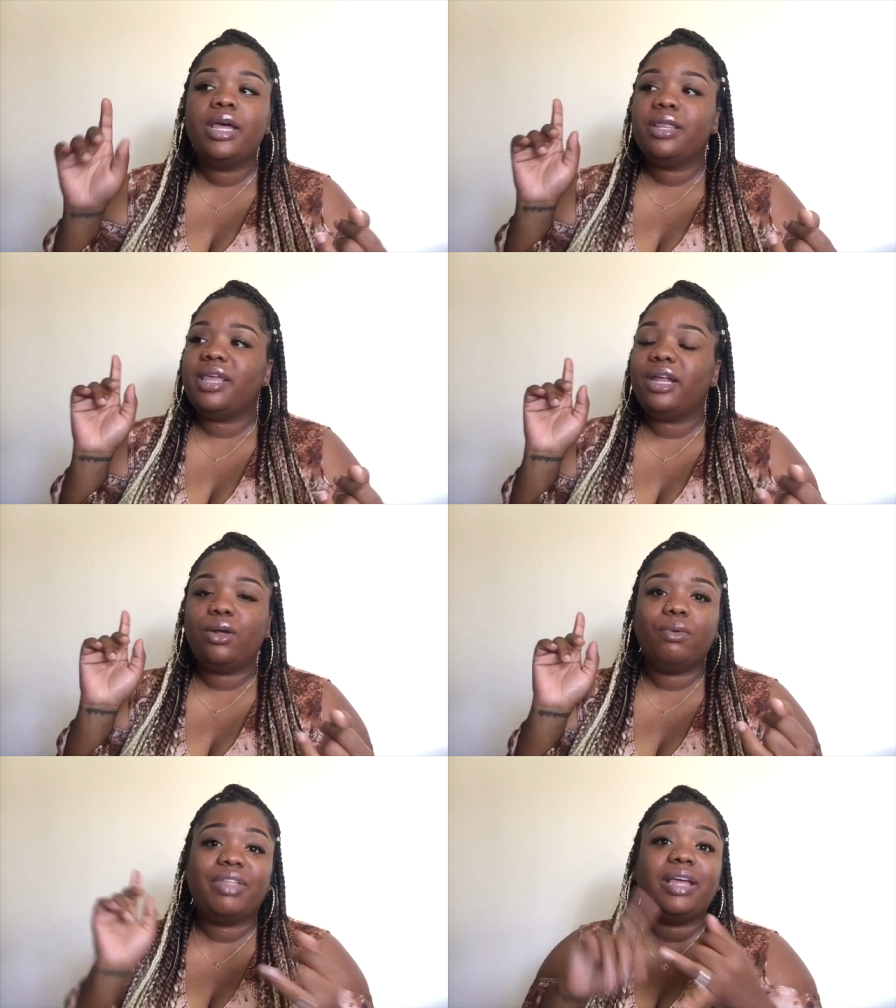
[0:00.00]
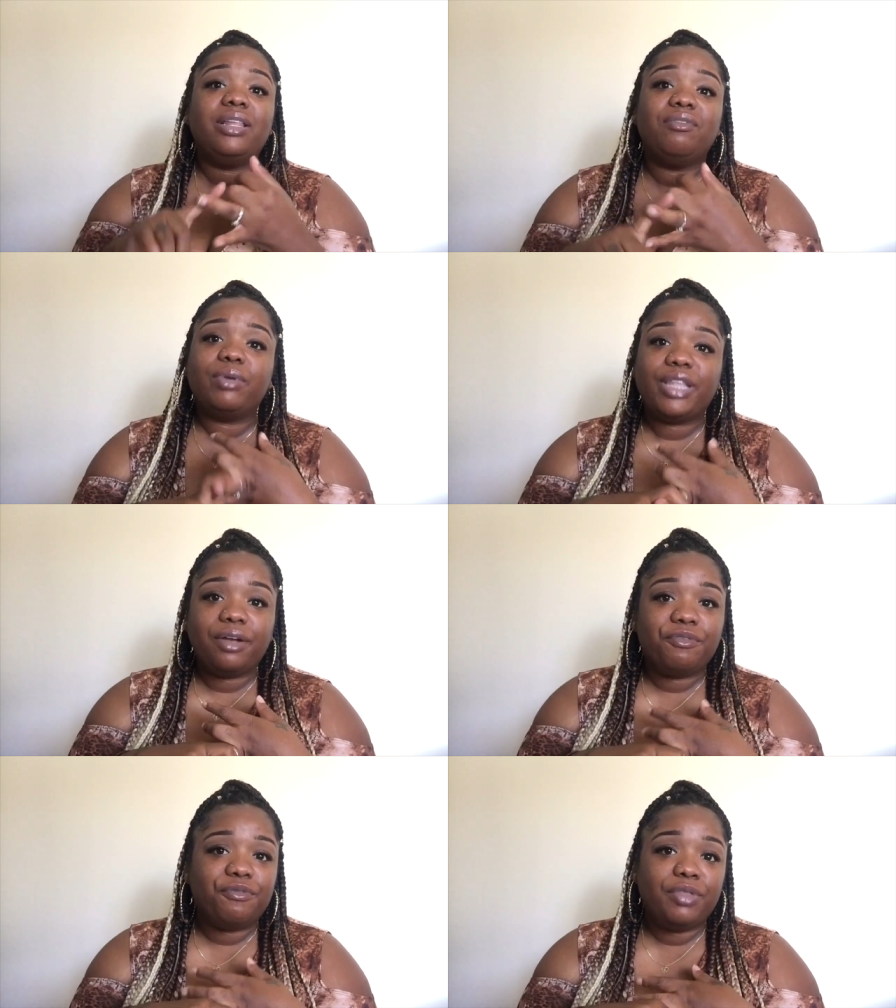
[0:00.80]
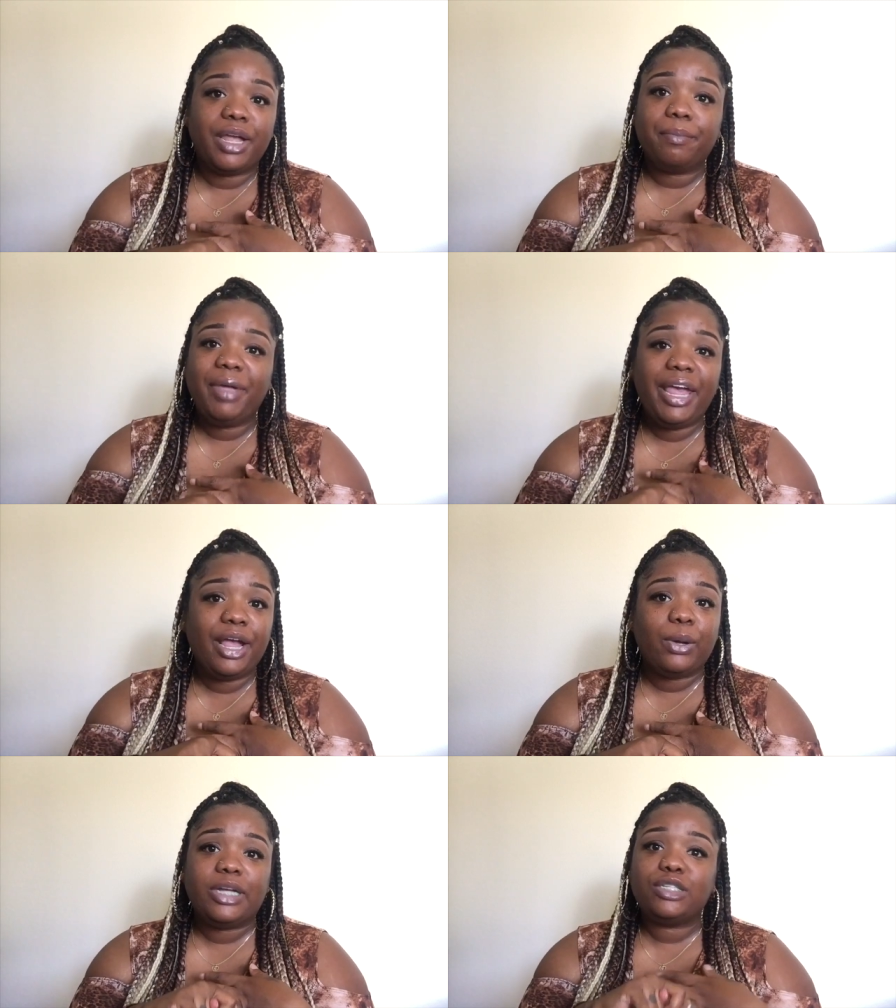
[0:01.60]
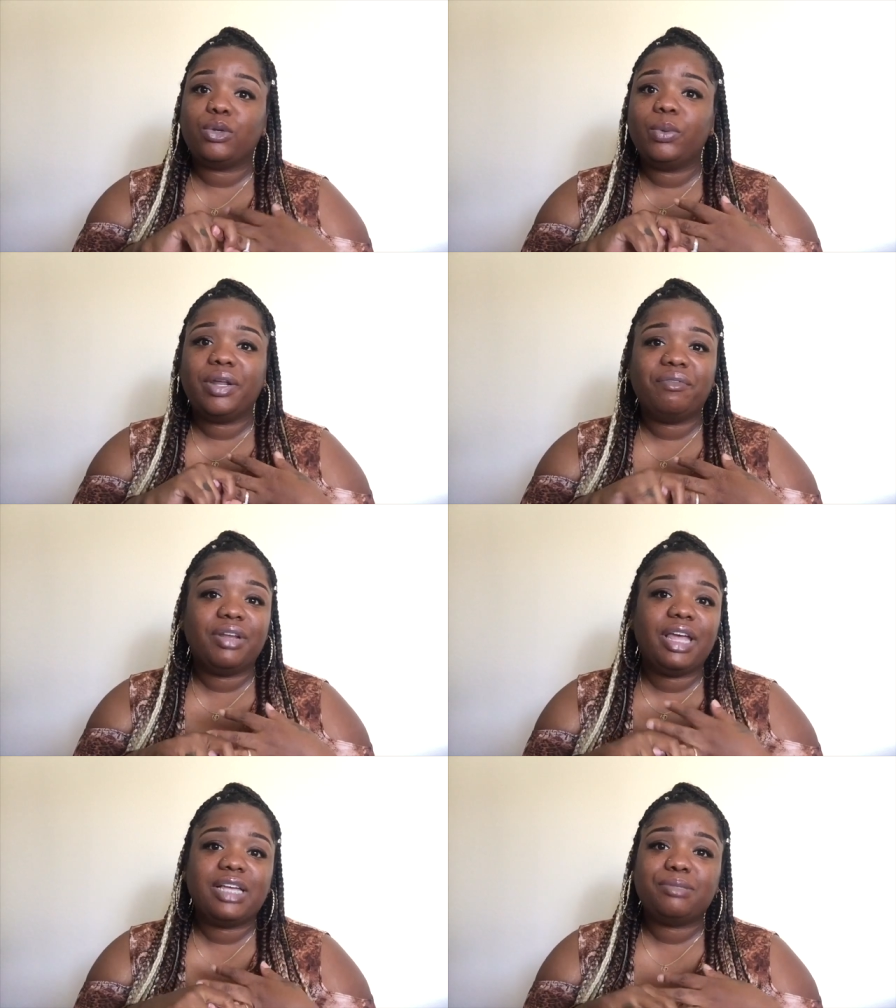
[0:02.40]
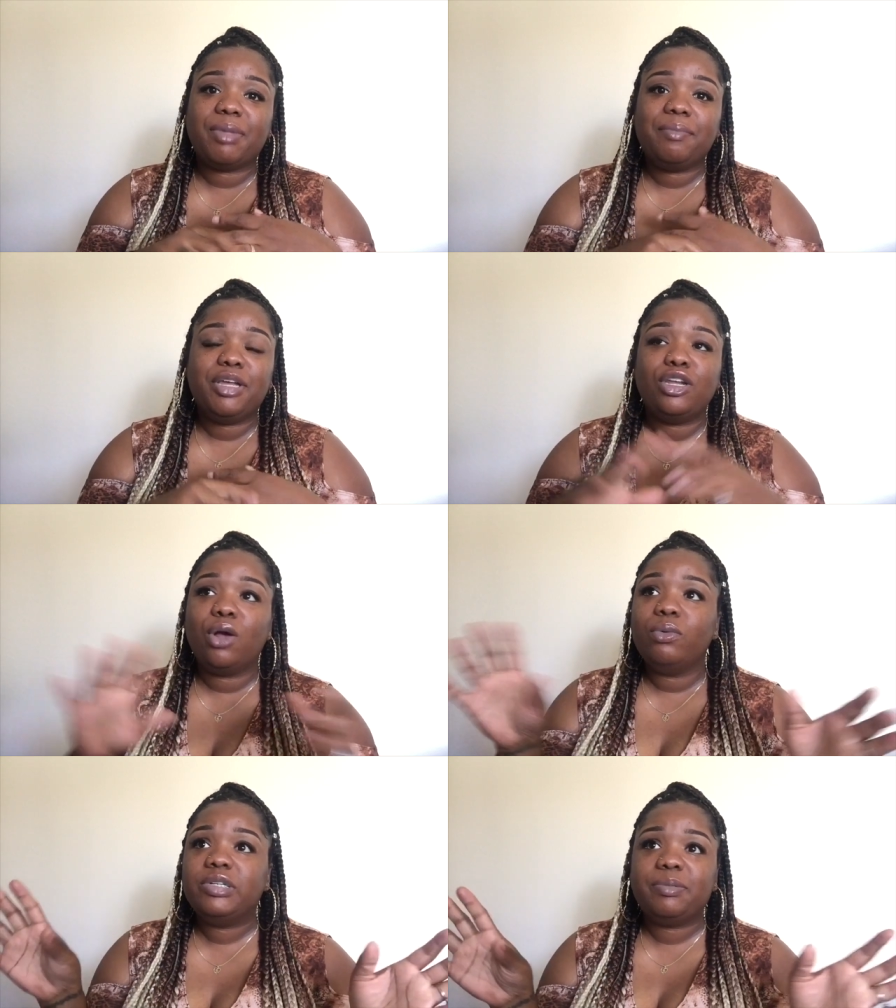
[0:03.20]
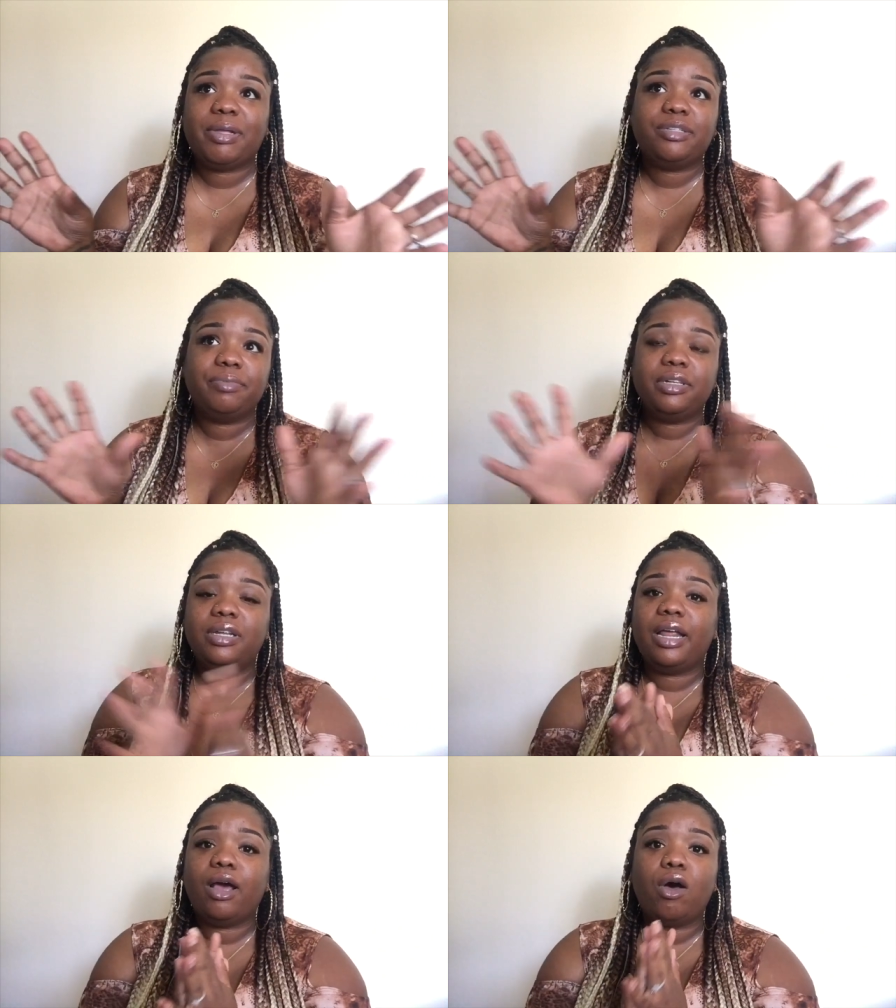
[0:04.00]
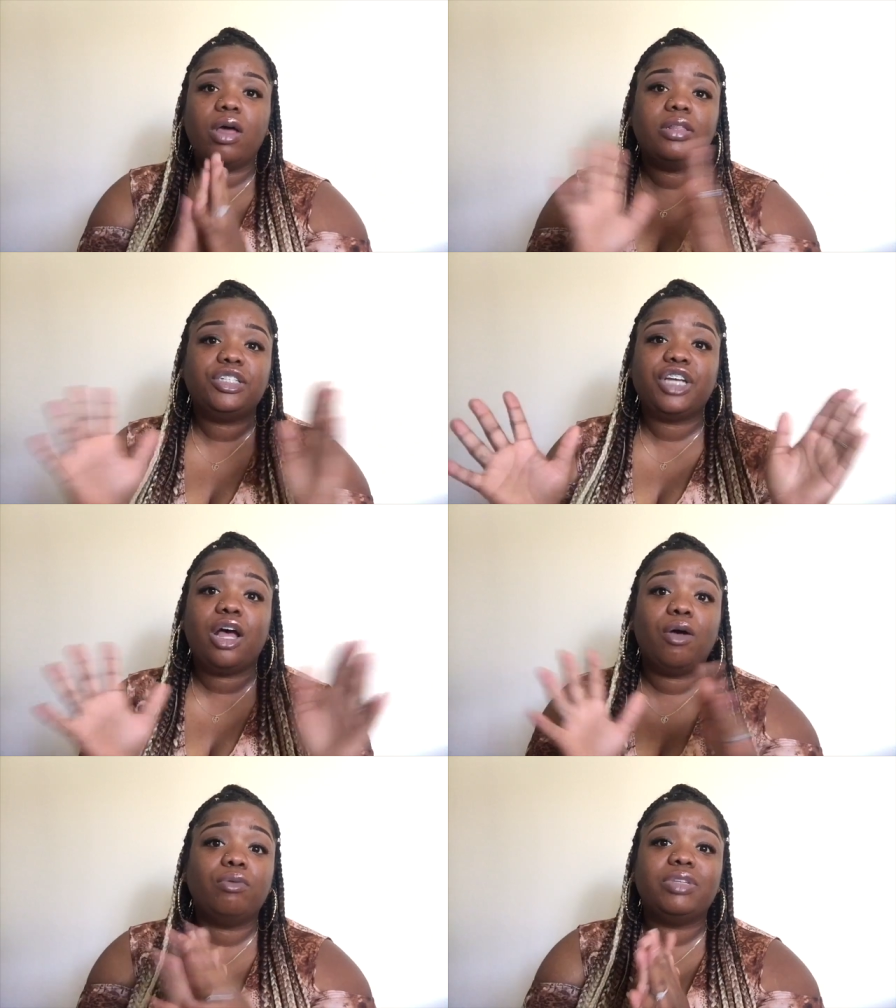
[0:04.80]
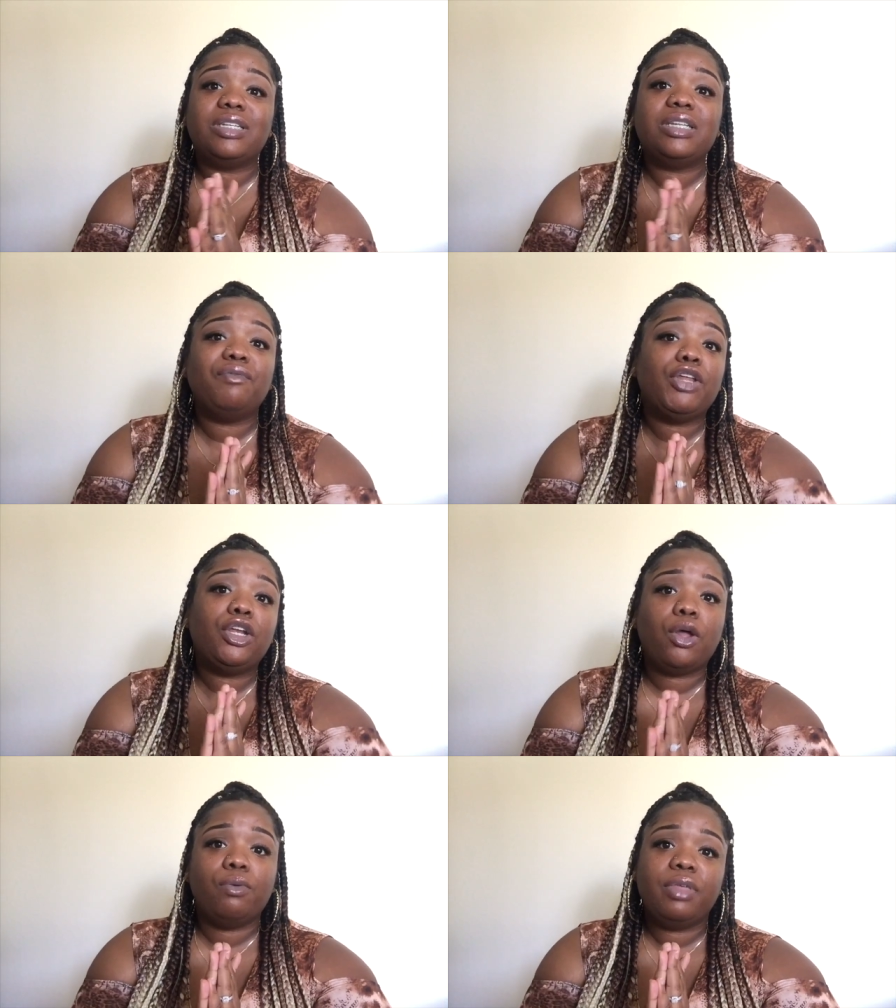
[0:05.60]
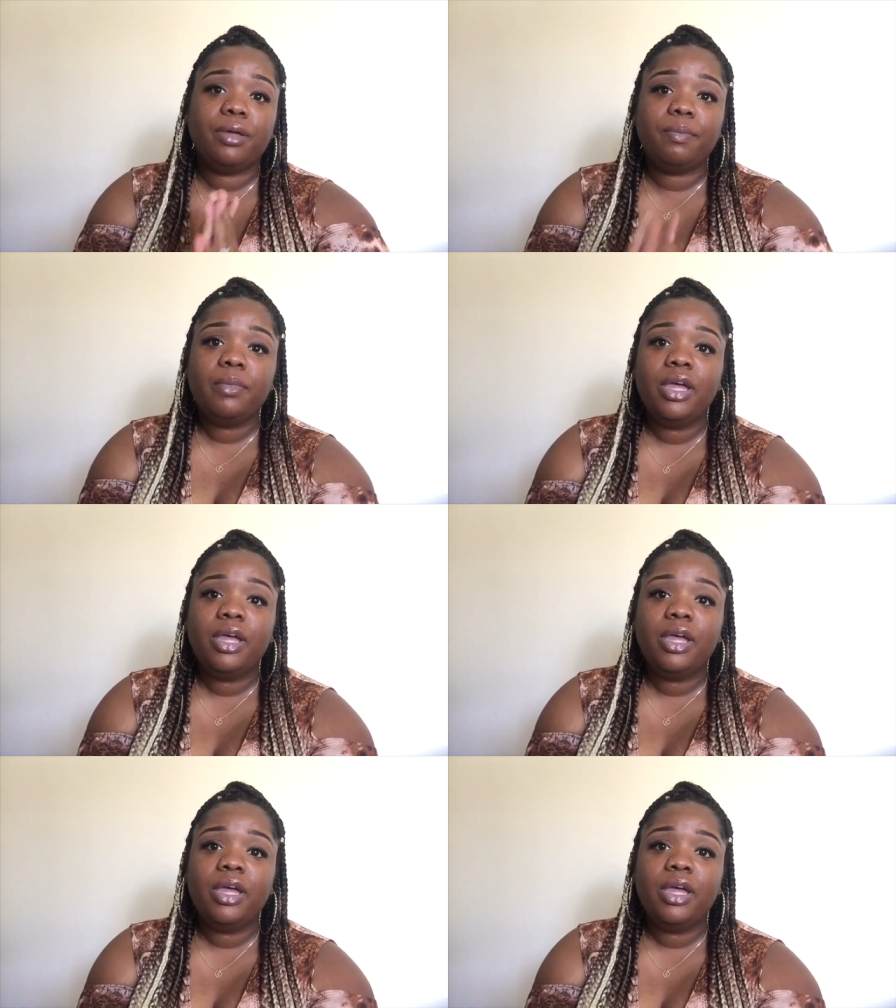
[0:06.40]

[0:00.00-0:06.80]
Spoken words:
They live with their parents or whatever the case may be. No responsibility at all. The child doesn't even know them.